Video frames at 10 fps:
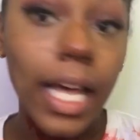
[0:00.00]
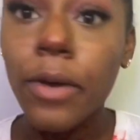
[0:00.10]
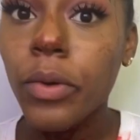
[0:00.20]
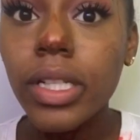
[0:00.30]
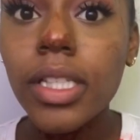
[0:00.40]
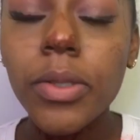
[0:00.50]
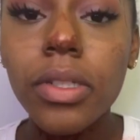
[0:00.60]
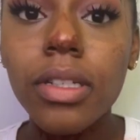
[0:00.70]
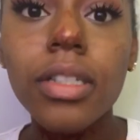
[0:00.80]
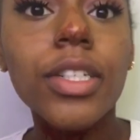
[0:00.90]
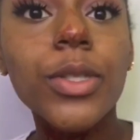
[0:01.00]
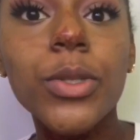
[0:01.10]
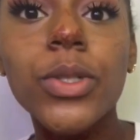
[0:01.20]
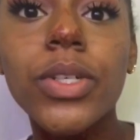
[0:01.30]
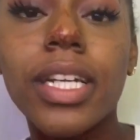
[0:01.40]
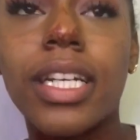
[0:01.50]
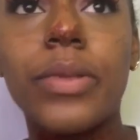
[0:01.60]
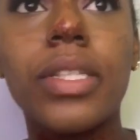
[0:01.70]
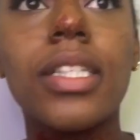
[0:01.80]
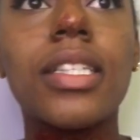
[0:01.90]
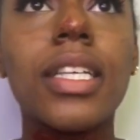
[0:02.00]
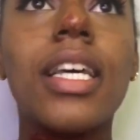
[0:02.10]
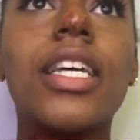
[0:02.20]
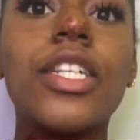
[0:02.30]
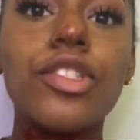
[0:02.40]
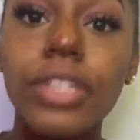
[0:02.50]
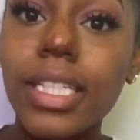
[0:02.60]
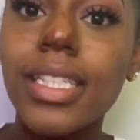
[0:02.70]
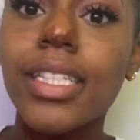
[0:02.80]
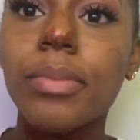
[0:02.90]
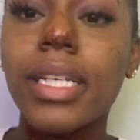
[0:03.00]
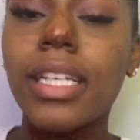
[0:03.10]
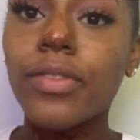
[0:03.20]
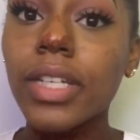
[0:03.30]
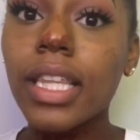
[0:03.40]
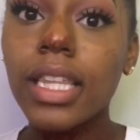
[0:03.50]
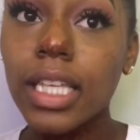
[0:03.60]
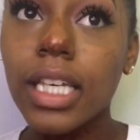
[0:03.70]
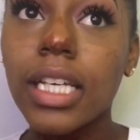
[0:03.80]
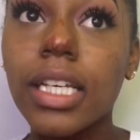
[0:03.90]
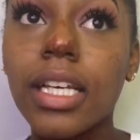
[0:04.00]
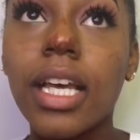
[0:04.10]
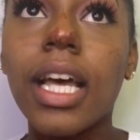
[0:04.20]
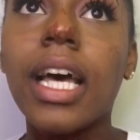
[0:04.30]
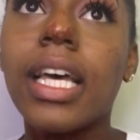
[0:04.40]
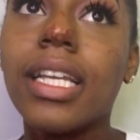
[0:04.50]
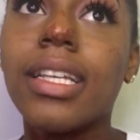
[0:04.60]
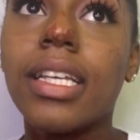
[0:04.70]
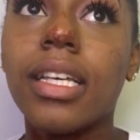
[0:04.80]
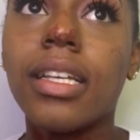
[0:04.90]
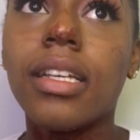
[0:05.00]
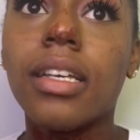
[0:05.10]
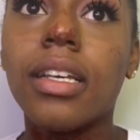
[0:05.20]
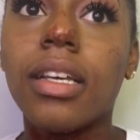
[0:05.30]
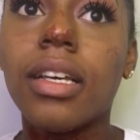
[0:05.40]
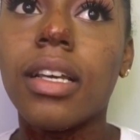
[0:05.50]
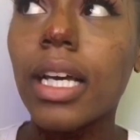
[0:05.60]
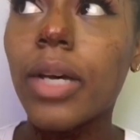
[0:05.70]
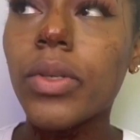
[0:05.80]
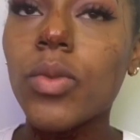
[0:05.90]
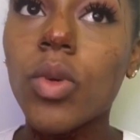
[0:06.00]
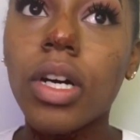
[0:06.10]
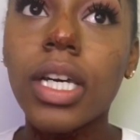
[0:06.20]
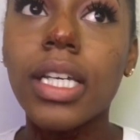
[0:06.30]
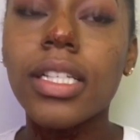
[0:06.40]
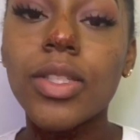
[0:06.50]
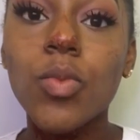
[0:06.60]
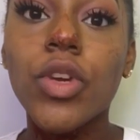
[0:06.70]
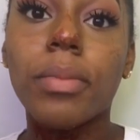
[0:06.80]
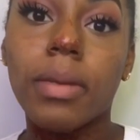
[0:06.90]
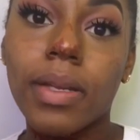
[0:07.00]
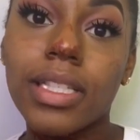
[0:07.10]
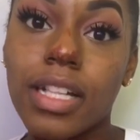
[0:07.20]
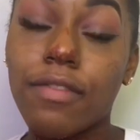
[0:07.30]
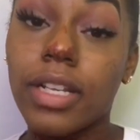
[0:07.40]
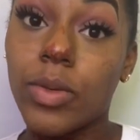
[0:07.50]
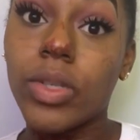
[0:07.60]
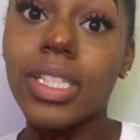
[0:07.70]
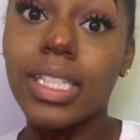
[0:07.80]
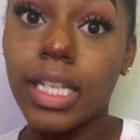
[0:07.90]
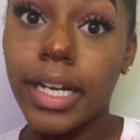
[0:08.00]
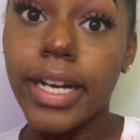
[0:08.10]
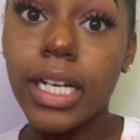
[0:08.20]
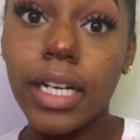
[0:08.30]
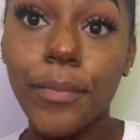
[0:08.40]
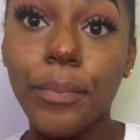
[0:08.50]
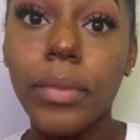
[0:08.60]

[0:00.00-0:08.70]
I went out on the road and I was dressed up and everything, and then I was walking somewhere by myself and it was dark,